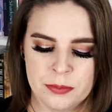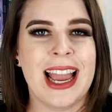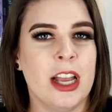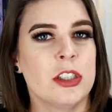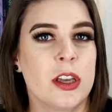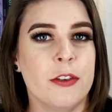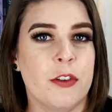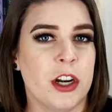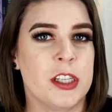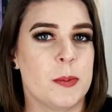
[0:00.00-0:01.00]
I also have a
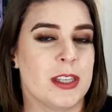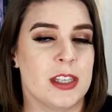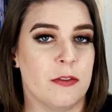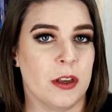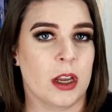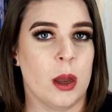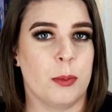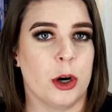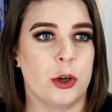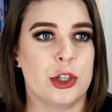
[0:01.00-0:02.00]
very specific
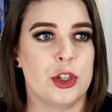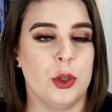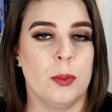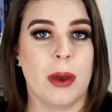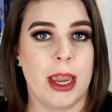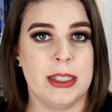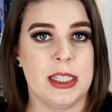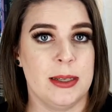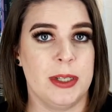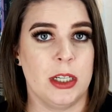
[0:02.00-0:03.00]
approach to my
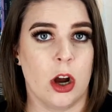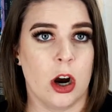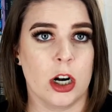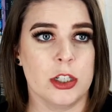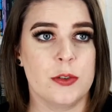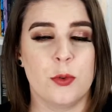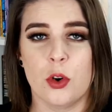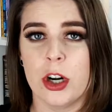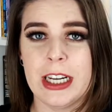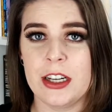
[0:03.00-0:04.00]
TBRs
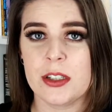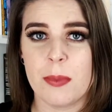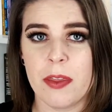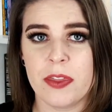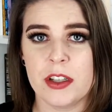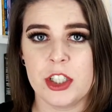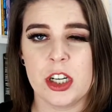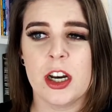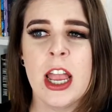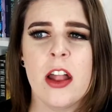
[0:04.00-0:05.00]
for each month this
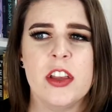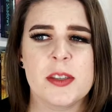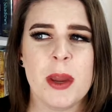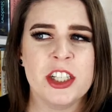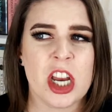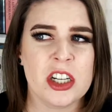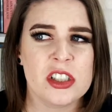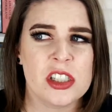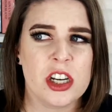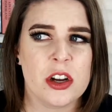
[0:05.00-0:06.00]
year. This may change
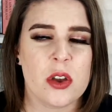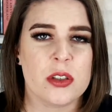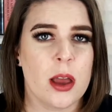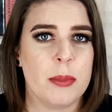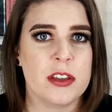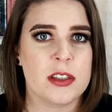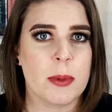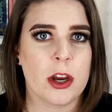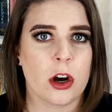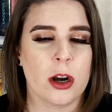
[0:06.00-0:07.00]
as the year goes on, but this is
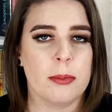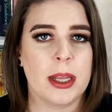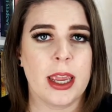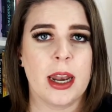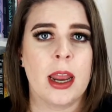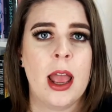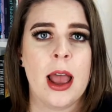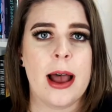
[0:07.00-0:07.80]
my current plan.